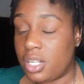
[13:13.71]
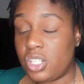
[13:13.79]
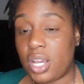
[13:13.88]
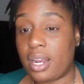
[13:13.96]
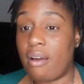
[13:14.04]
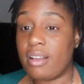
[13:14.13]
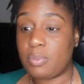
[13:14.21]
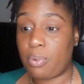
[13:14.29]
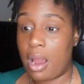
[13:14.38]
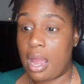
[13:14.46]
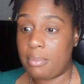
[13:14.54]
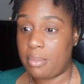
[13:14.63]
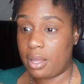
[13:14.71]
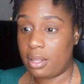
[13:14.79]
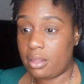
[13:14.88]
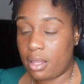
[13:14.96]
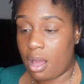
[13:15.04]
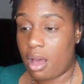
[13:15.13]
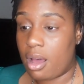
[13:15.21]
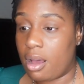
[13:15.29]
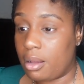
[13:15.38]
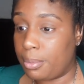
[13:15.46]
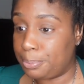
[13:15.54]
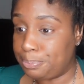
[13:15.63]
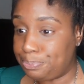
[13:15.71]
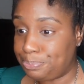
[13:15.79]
Shout out, it's Pride Month. But,